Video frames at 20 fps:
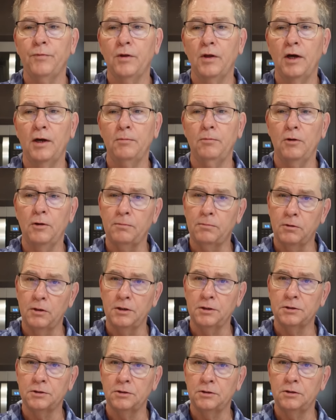high blood
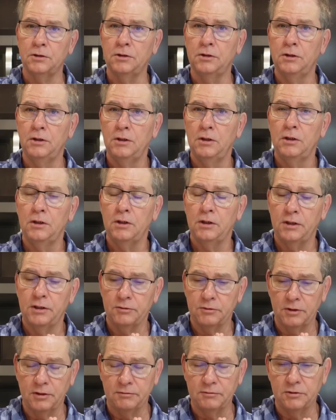pressure, and I was
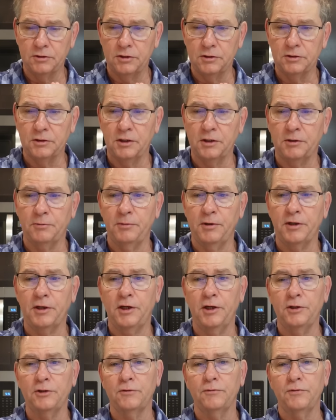going to have to start taking
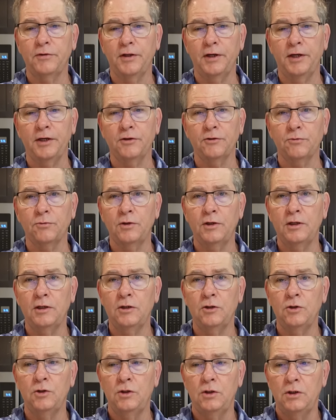medication for that as
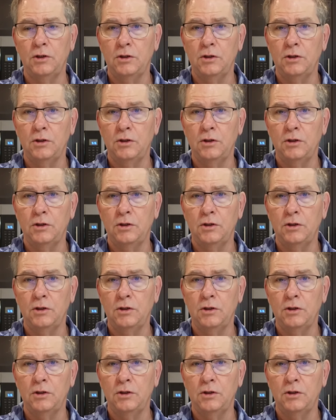well.